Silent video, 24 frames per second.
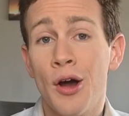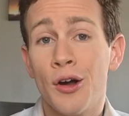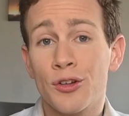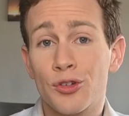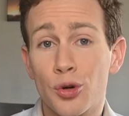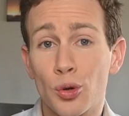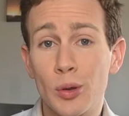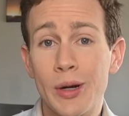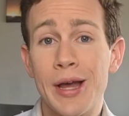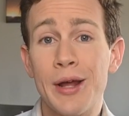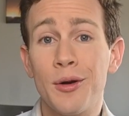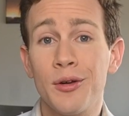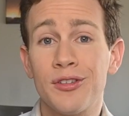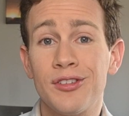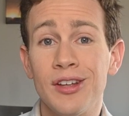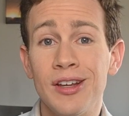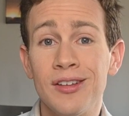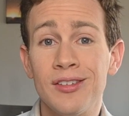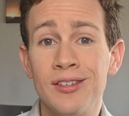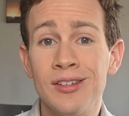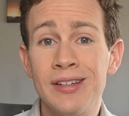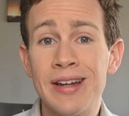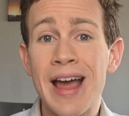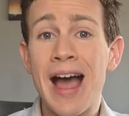Tornado
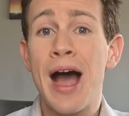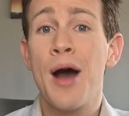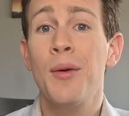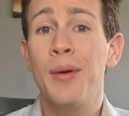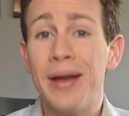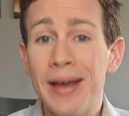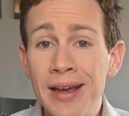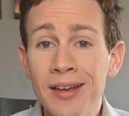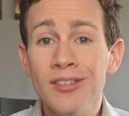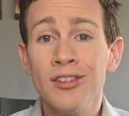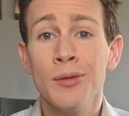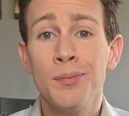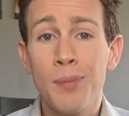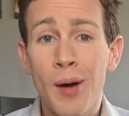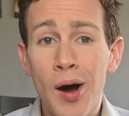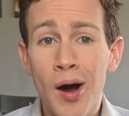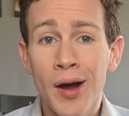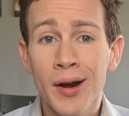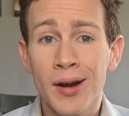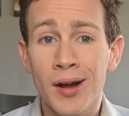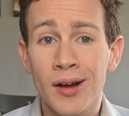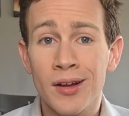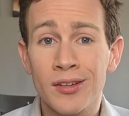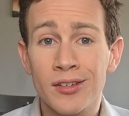season now is
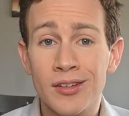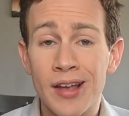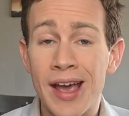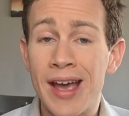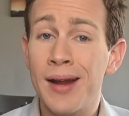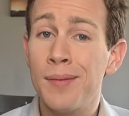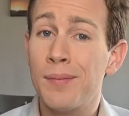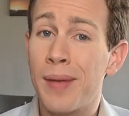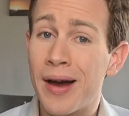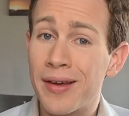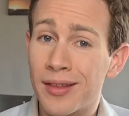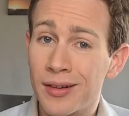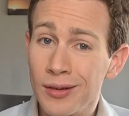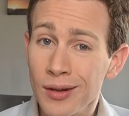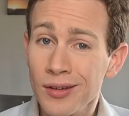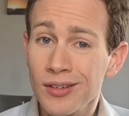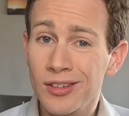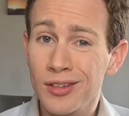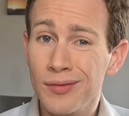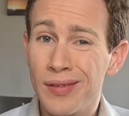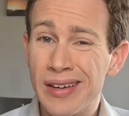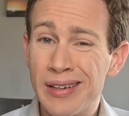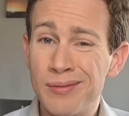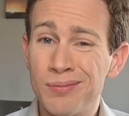upon us, and by the
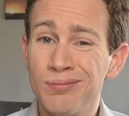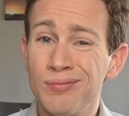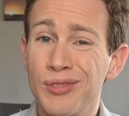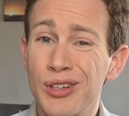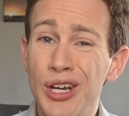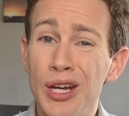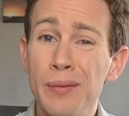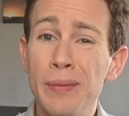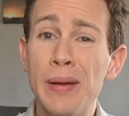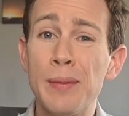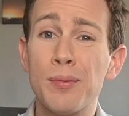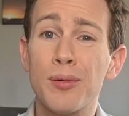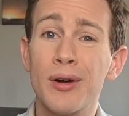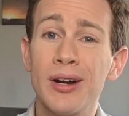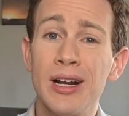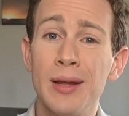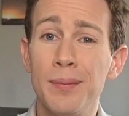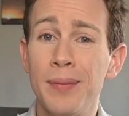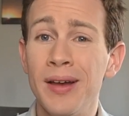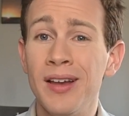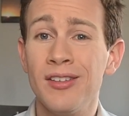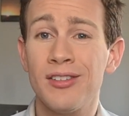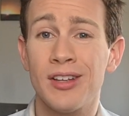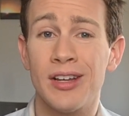looks of it, could be pretty
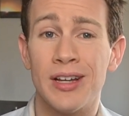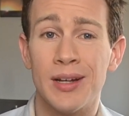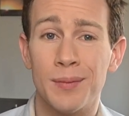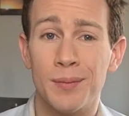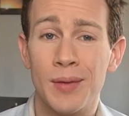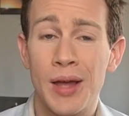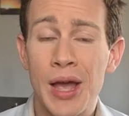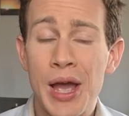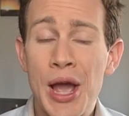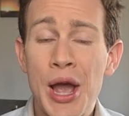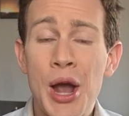busy.